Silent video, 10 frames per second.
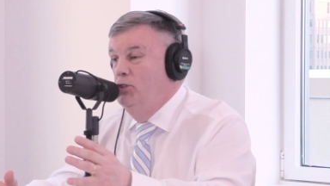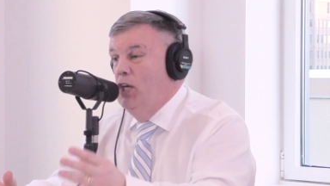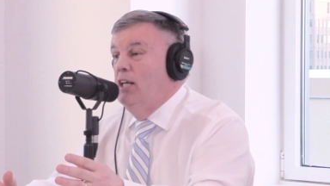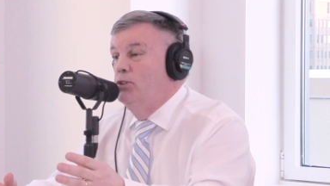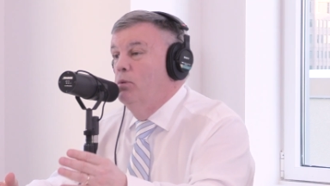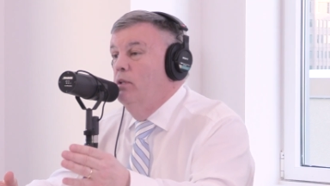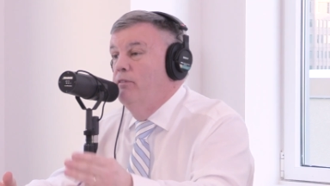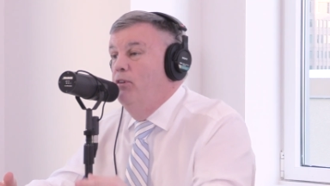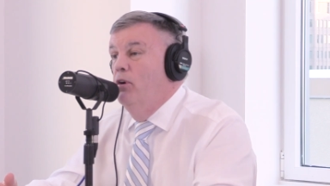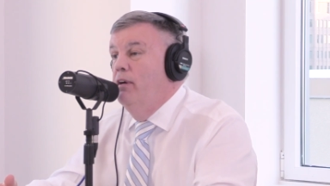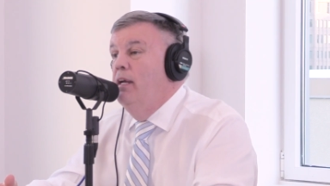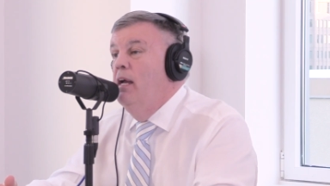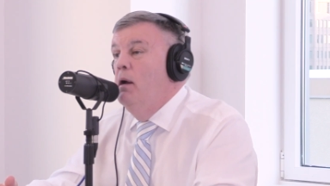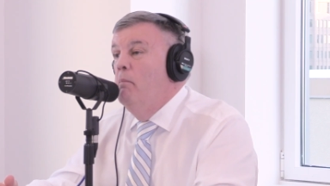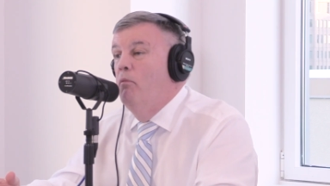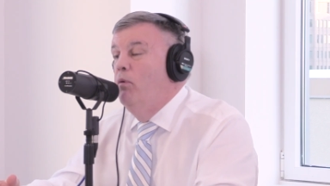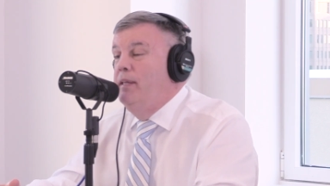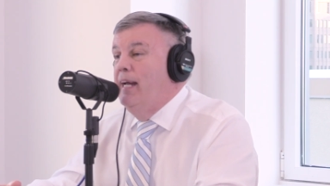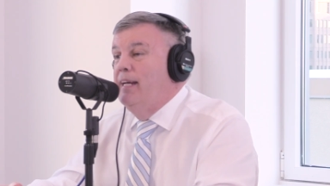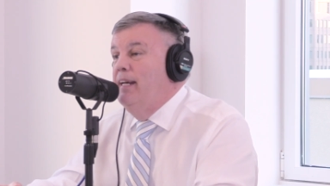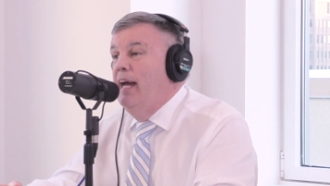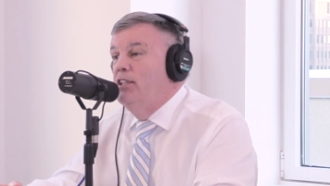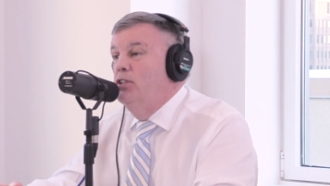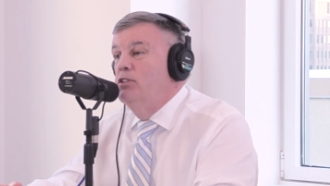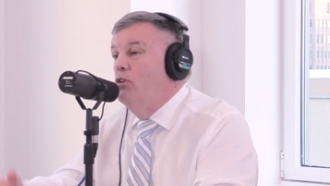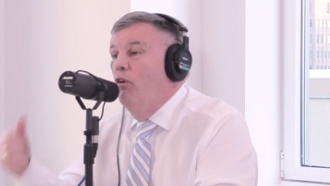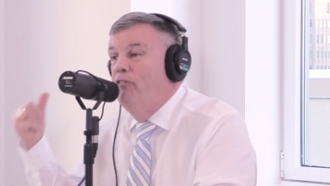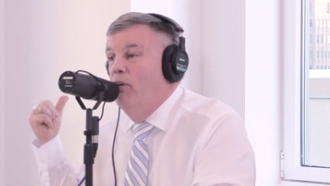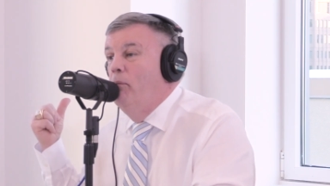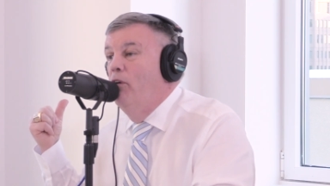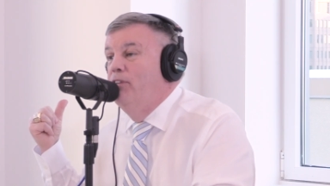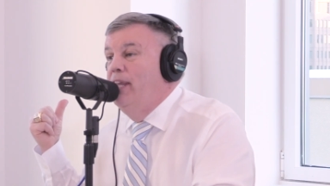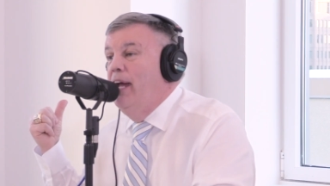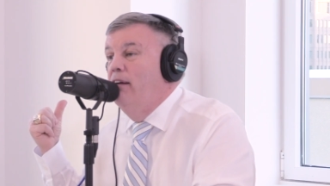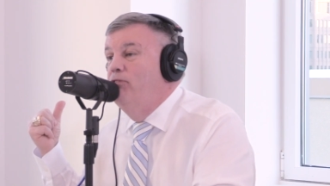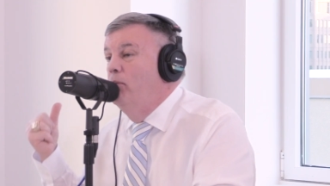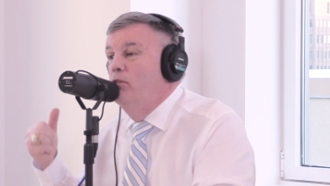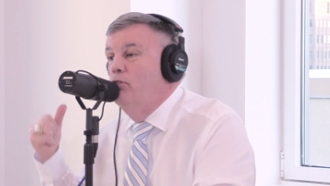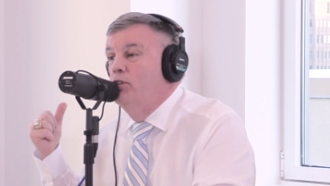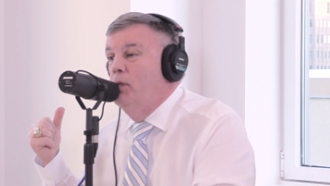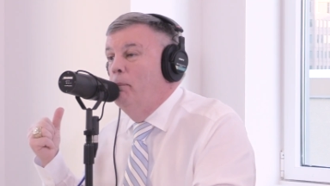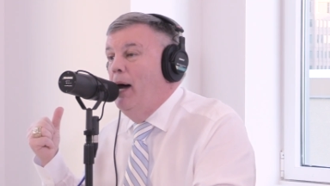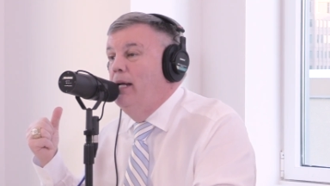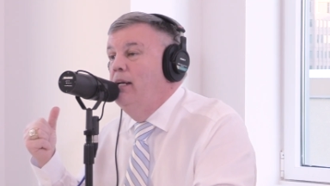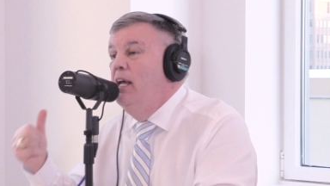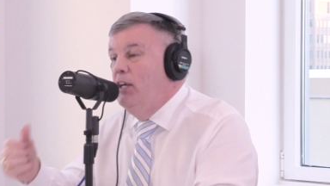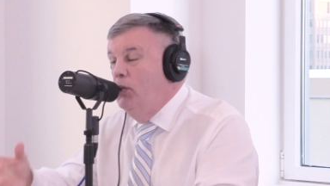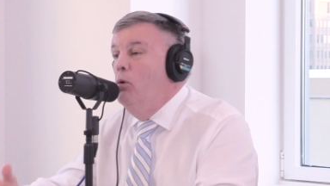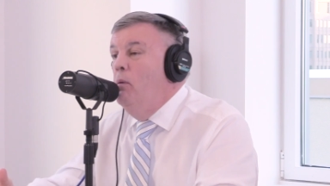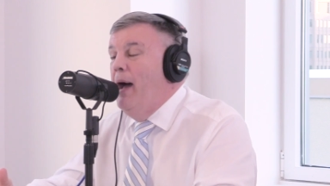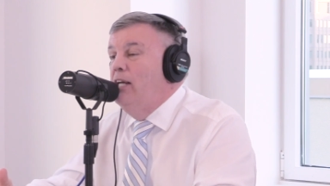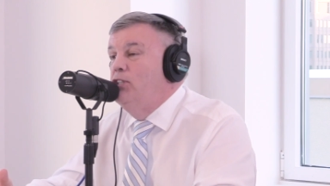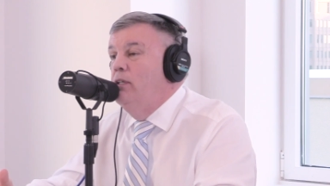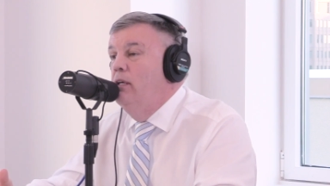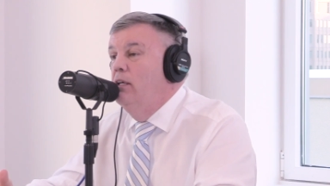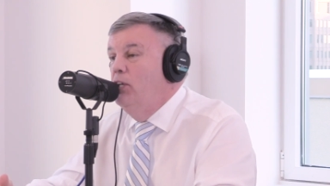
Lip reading: Joshua and Fury with their connections from over there, from across the pond. Can you imagine?